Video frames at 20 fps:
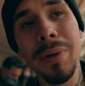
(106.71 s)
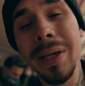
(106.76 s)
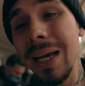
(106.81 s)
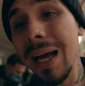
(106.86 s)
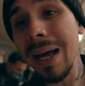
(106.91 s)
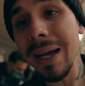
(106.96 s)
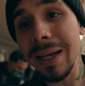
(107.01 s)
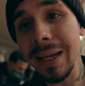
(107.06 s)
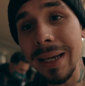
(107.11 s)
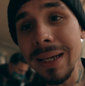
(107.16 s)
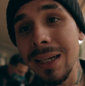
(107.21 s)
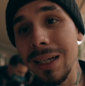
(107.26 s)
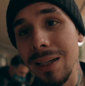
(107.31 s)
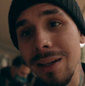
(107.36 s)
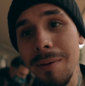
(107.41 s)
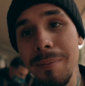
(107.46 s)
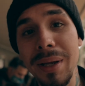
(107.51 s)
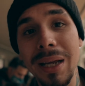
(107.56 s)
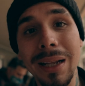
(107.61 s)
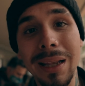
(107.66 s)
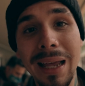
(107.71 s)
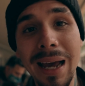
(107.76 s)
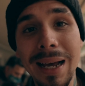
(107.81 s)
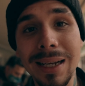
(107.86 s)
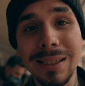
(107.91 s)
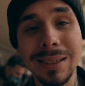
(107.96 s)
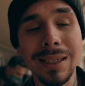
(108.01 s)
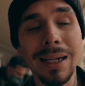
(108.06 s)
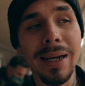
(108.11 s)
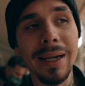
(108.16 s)
we got in Colombia
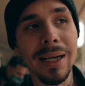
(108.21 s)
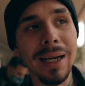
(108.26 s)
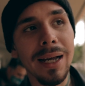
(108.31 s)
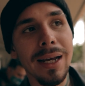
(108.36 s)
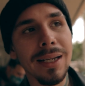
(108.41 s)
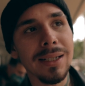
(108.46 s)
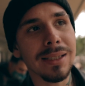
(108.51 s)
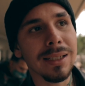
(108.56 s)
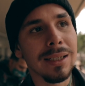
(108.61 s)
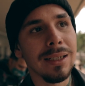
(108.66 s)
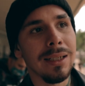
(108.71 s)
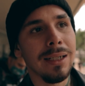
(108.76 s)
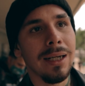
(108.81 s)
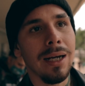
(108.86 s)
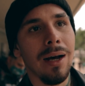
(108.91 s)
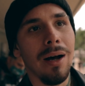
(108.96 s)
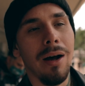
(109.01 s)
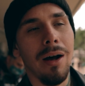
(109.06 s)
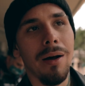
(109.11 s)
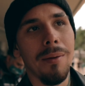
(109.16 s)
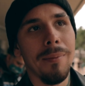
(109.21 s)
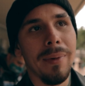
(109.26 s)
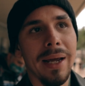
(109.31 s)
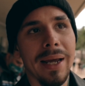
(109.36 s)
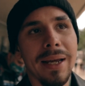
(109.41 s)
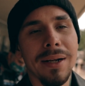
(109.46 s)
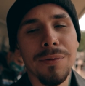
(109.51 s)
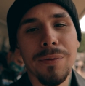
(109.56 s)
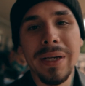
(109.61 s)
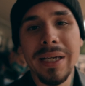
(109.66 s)
last night, guys,
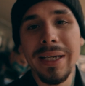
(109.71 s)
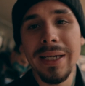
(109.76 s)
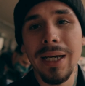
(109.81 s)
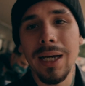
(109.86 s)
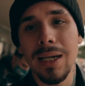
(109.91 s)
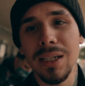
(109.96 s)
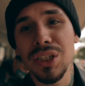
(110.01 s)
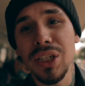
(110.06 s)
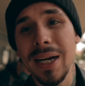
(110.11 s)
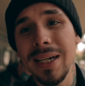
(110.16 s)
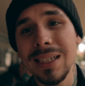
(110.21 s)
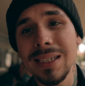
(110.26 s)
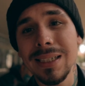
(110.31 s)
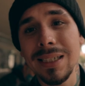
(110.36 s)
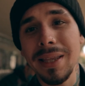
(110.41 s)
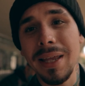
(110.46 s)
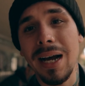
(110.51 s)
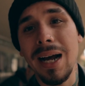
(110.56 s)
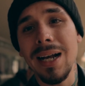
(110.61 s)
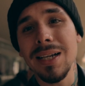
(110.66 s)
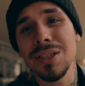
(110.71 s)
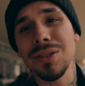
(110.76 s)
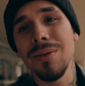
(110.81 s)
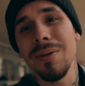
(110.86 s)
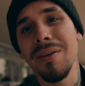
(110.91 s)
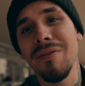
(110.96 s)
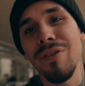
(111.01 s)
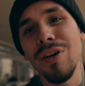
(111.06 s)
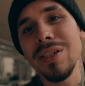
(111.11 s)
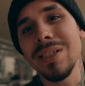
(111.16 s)
and we checked into the hostel,
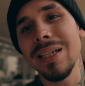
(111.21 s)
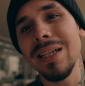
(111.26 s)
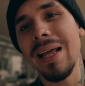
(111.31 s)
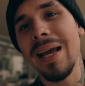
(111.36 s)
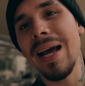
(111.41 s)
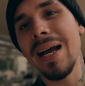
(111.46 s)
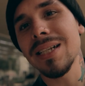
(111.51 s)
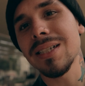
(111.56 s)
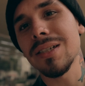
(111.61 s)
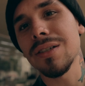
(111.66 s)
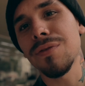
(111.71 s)
and the first thing they asked